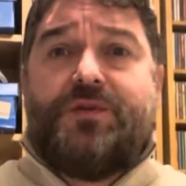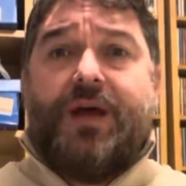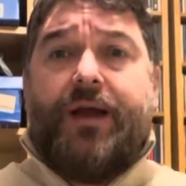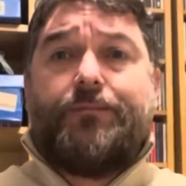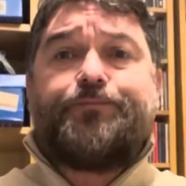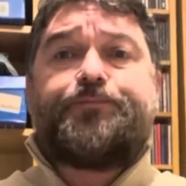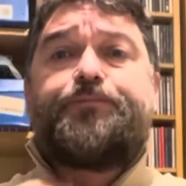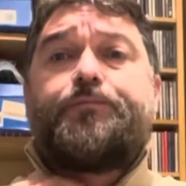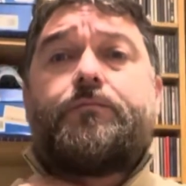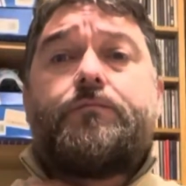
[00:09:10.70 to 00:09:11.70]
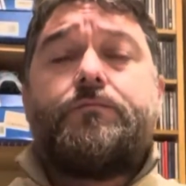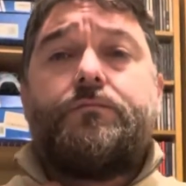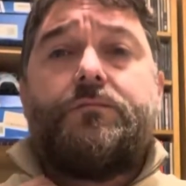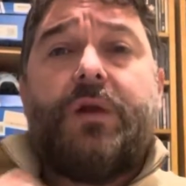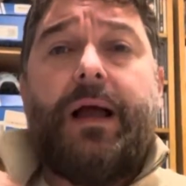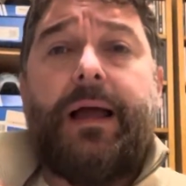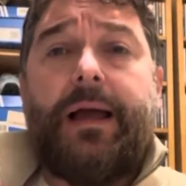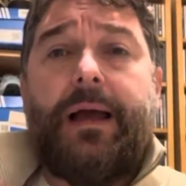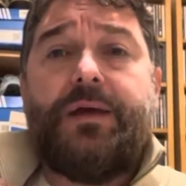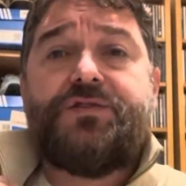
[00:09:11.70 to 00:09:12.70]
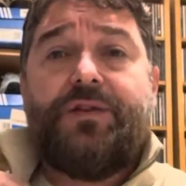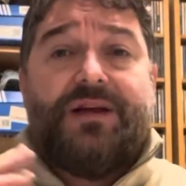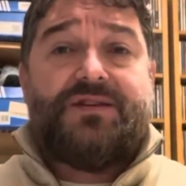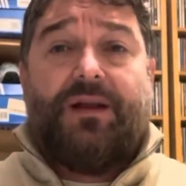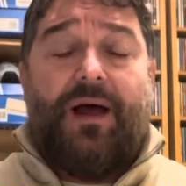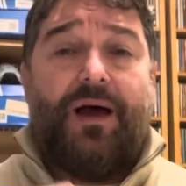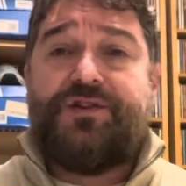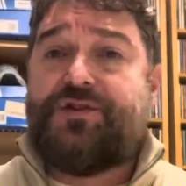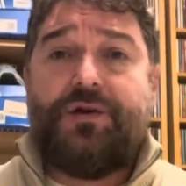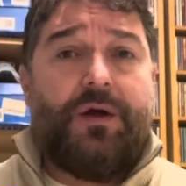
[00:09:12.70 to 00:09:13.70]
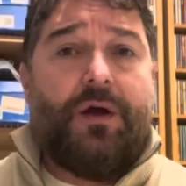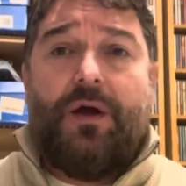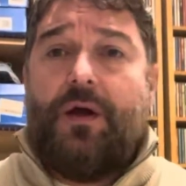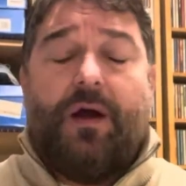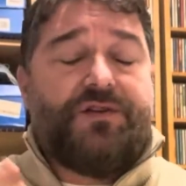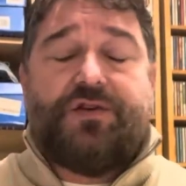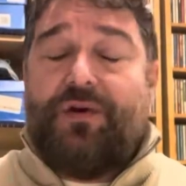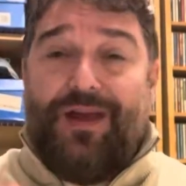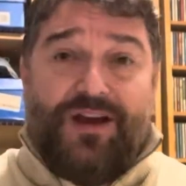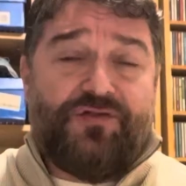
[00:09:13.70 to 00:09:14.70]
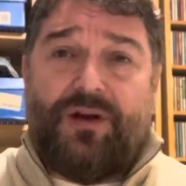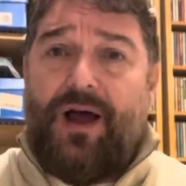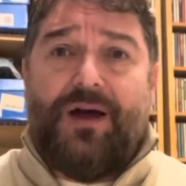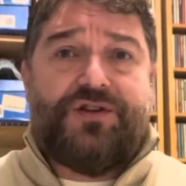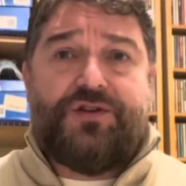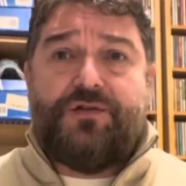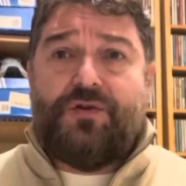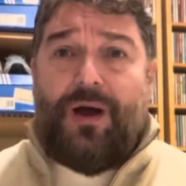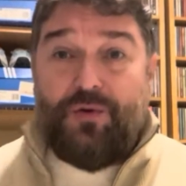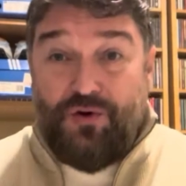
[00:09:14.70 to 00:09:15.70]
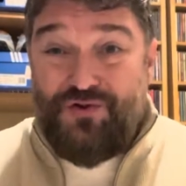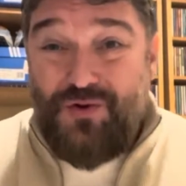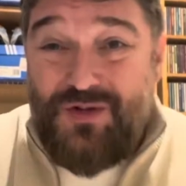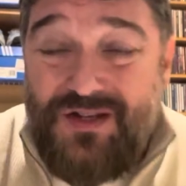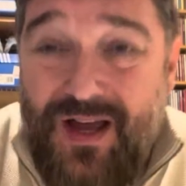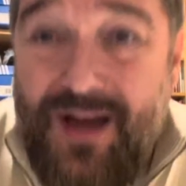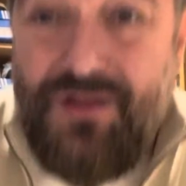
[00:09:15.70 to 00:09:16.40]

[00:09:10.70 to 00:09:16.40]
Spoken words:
tight. So that's the large, the extra large. So I would go true to size